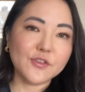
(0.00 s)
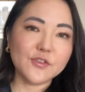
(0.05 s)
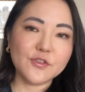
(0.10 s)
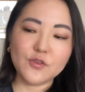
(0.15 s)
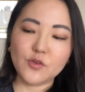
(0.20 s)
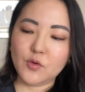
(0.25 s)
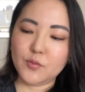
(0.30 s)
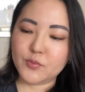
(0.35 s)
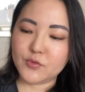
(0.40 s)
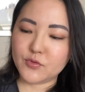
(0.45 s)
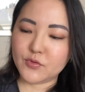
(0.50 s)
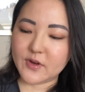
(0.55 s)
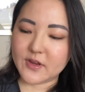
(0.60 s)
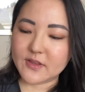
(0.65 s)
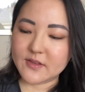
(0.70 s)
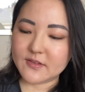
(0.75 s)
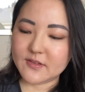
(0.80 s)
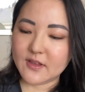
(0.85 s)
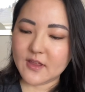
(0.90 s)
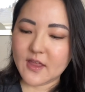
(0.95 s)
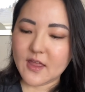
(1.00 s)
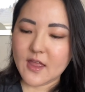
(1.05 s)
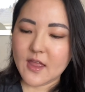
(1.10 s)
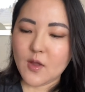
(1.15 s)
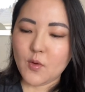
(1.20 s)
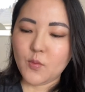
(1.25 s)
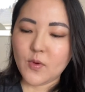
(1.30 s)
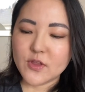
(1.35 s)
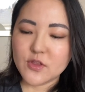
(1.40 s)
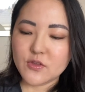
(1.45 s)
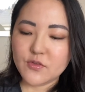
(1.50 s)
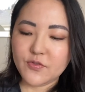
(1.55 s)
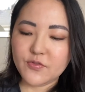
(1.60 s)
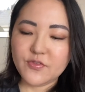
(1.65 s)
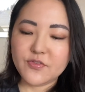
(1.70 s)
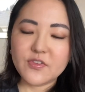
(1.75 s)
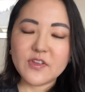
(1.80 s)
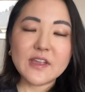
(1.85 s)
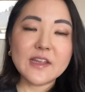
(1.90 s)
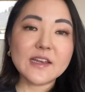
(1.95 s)
Dior print. When you
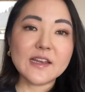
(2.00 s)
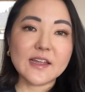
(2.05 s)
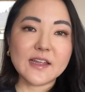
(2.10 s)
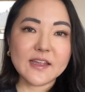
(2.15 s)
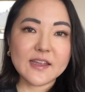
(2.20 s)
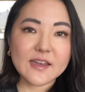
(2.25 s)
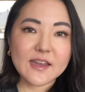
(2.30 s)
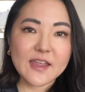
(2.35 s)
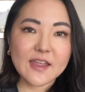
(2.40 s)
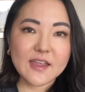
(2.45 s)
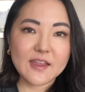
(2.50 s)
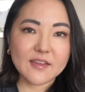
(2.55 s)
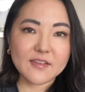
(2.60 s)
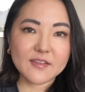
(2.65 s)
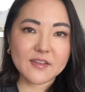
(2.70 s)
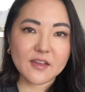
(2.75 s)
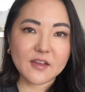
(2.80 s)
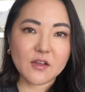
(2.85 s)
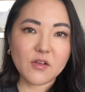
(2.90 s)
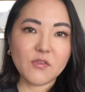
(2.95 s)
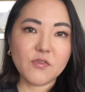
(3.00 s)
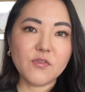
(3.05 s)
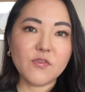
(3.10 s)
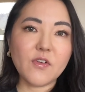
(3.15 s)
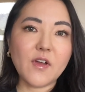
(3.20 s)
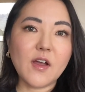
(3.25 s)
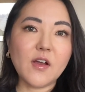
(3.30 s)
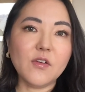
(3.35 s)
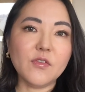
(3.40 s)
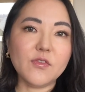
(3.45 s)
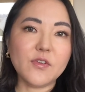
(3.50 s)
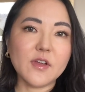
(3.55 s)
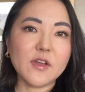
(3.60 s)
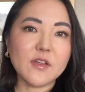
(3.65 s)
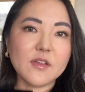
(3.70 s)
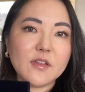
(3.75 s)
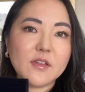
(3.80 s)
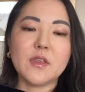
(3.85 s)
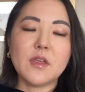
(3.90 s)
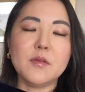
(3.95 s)
feel it, it's like a
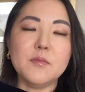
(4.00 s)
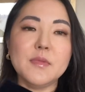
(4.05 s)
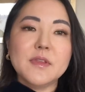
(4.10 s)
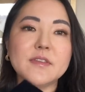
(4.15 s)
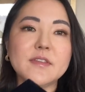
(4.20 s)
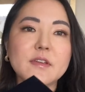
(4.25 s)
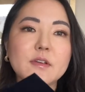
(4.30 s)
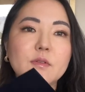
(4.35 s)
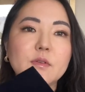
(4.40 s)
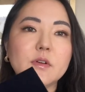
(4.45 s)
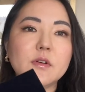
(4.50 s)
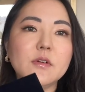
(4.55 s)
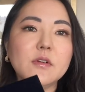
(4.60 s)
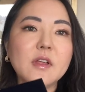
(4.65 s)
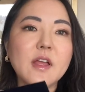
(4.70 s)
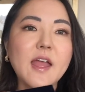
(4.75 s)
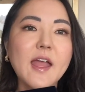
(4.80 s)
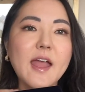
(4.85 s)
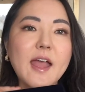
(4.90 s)
velvet material,